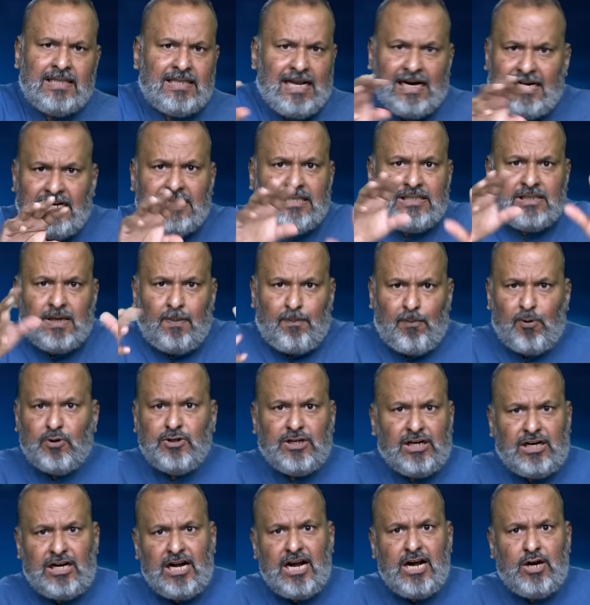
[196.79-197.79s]
that is
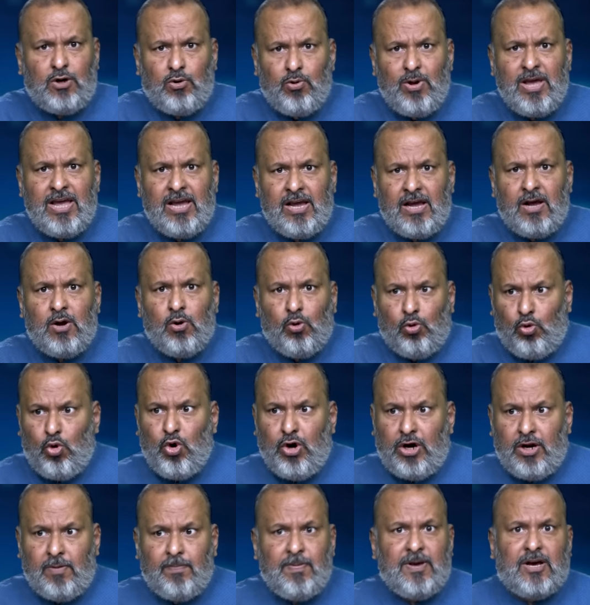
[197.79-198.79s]
supposedly doing good